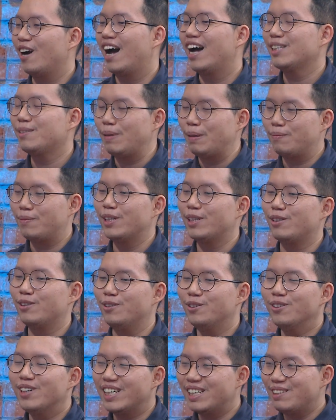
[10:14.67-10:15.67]
ask people to
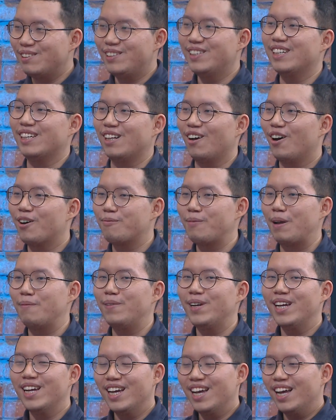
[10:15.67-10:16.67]
do a doodle or
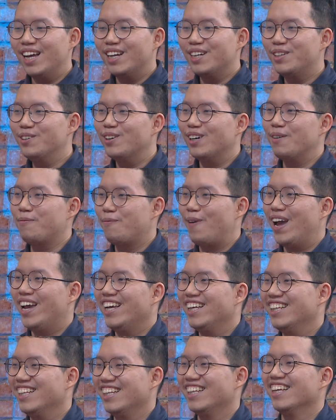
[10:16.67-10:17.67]
maybe do a
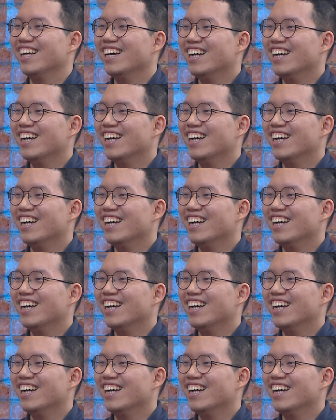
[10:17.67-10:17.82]
paint.